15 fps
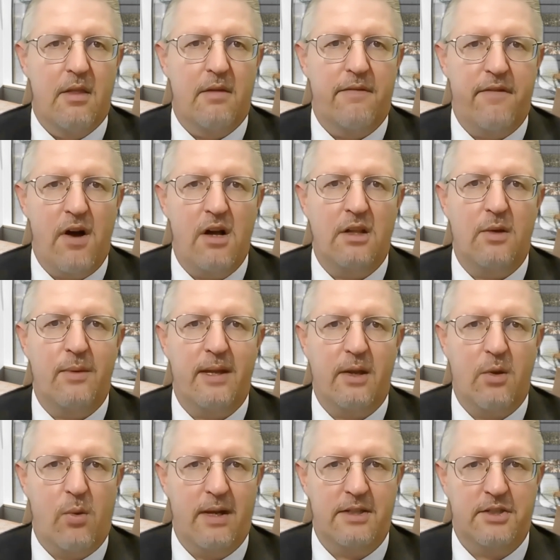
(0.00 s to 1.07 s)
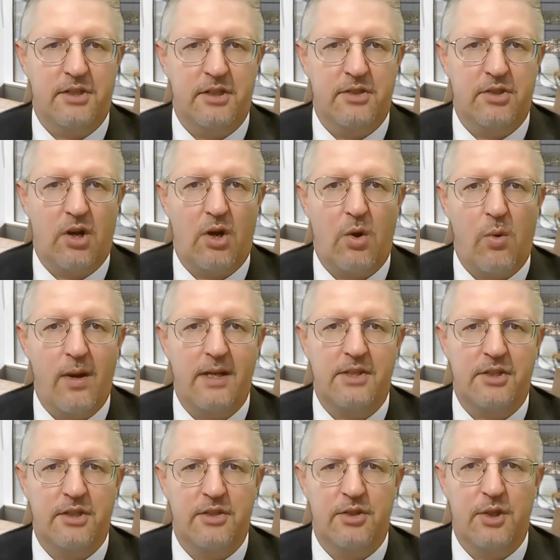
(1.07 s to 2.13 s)
The following questions are
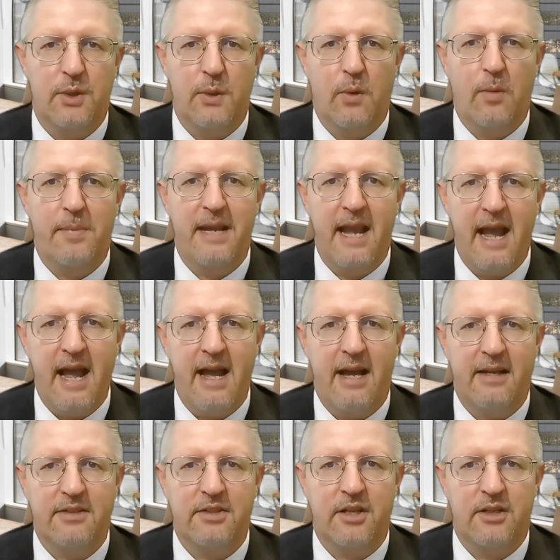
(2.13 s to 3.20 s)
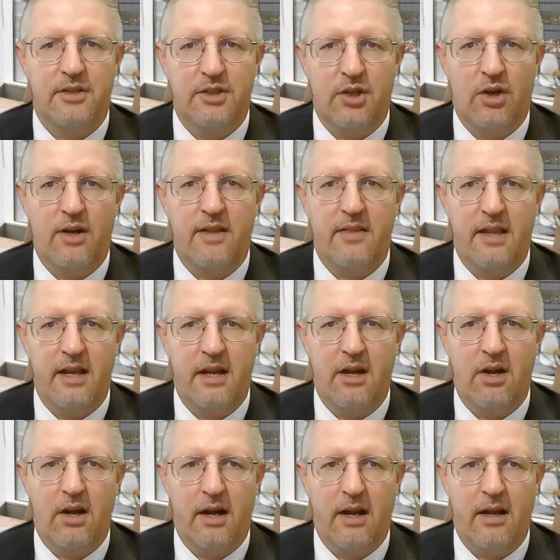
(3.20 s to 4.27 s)
questions you will be asked during the
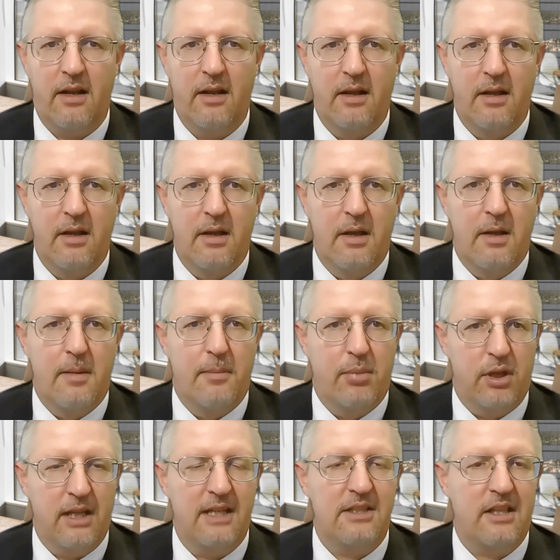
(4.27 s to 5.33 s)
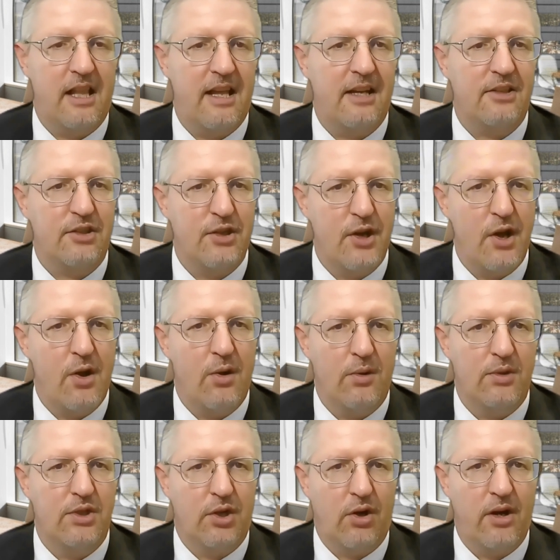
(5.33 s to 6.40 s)
hearing. Please let us
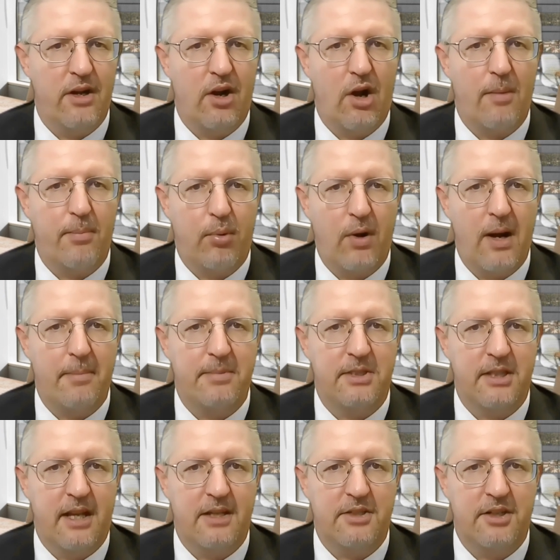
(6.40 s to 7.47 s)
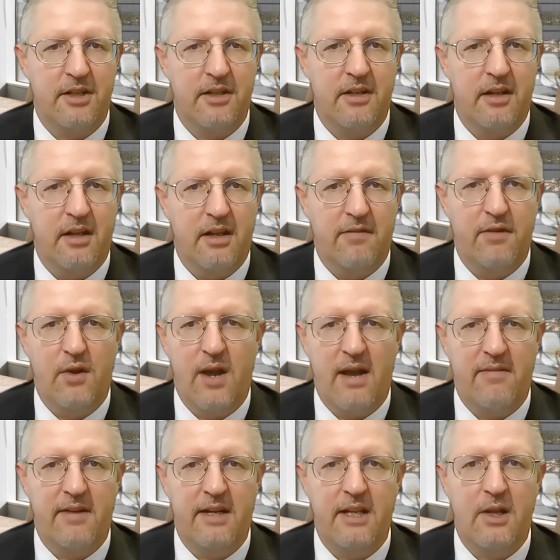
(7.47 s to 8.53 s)
know during our prep session if you
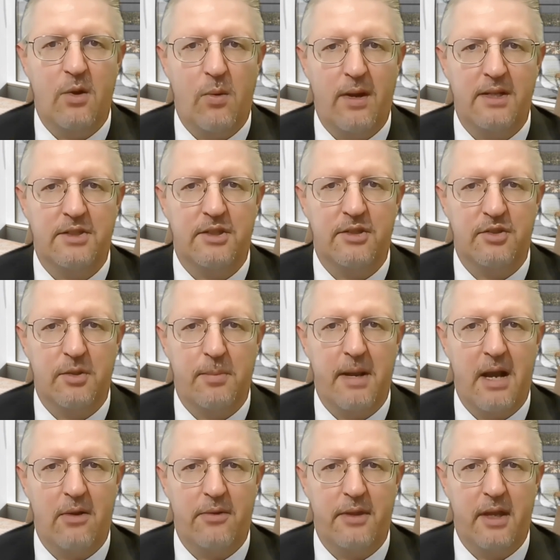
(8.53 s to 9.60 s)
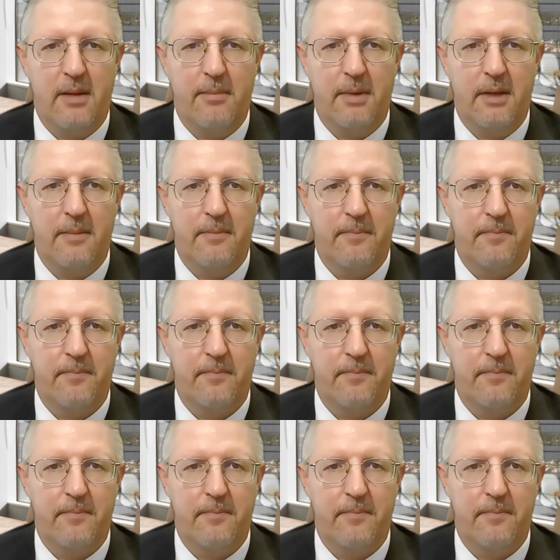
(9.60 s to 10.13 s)
have any questions about them.